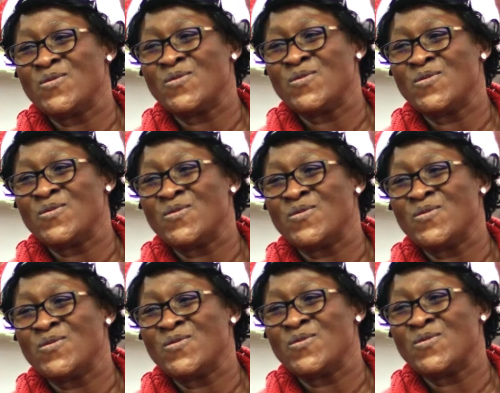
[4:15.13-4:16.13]

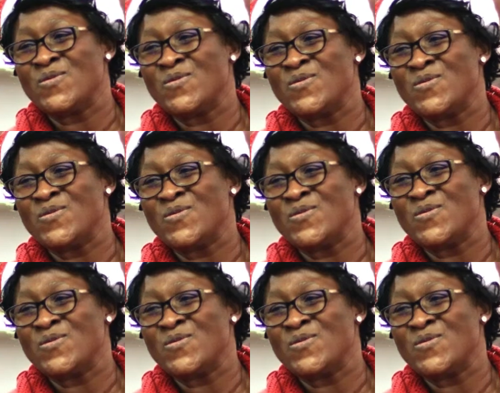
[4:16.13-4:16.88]
(silence)